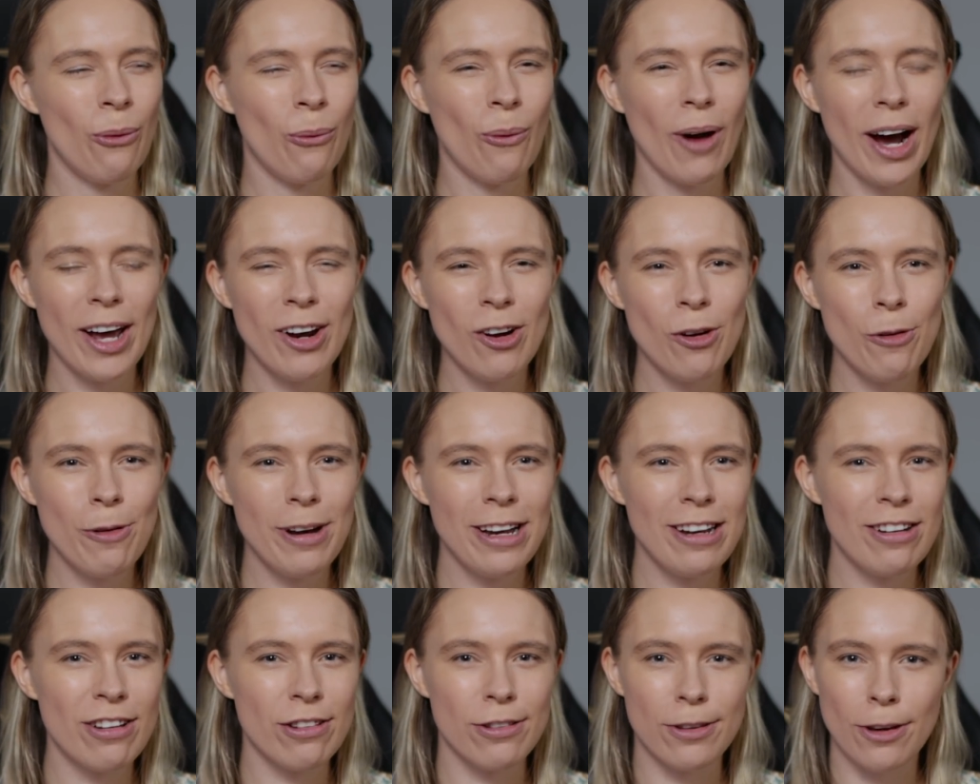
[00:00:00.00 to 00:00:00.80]
why don't
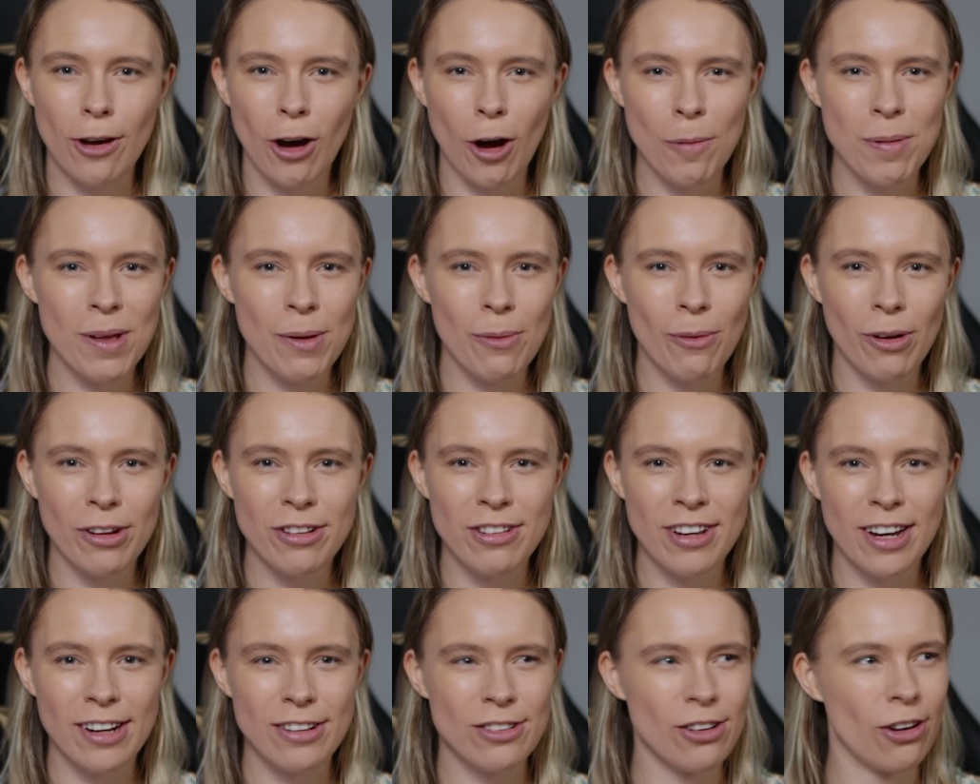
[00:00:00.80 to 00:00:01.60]
we just copy
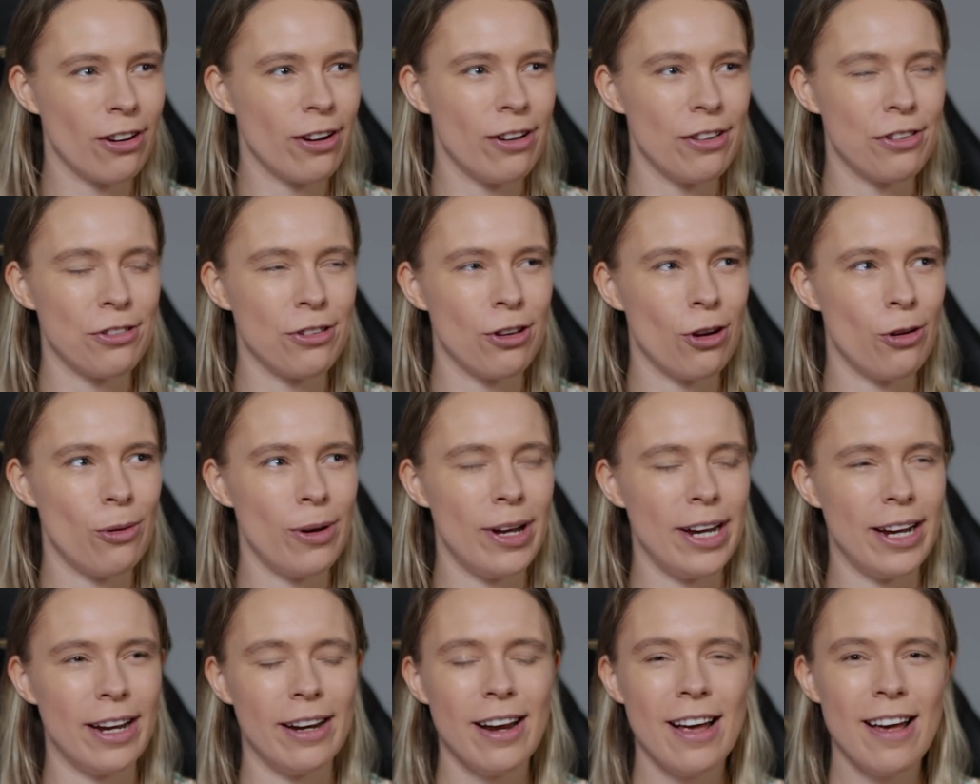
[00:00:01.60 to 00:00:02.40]
what TikTok is
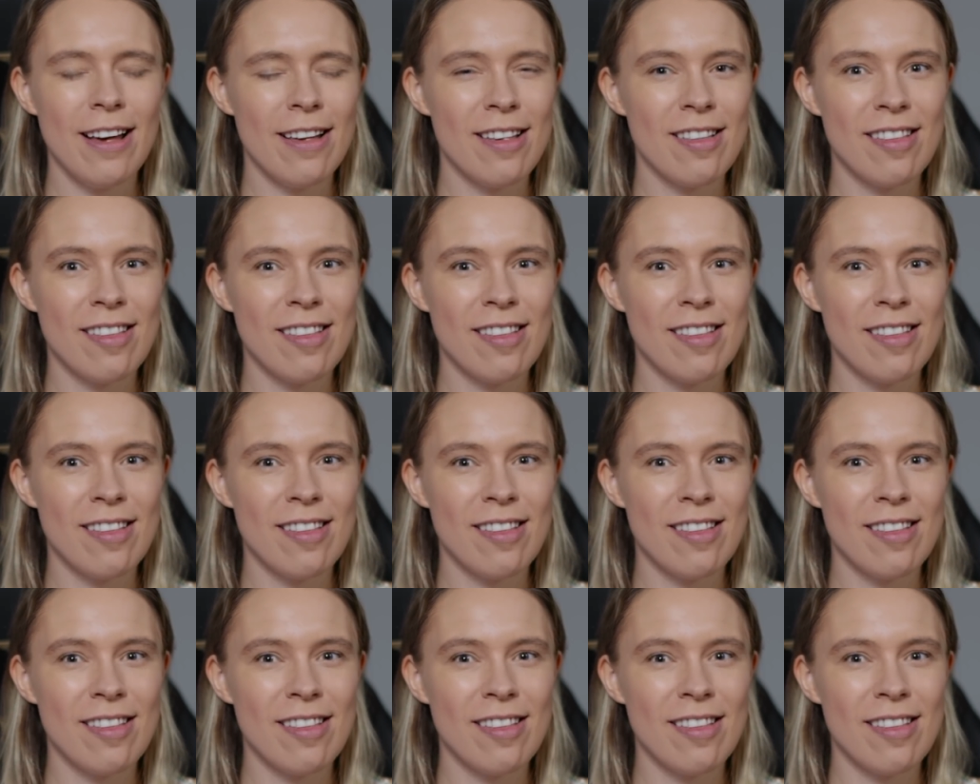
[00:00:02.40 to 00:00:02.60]
doing and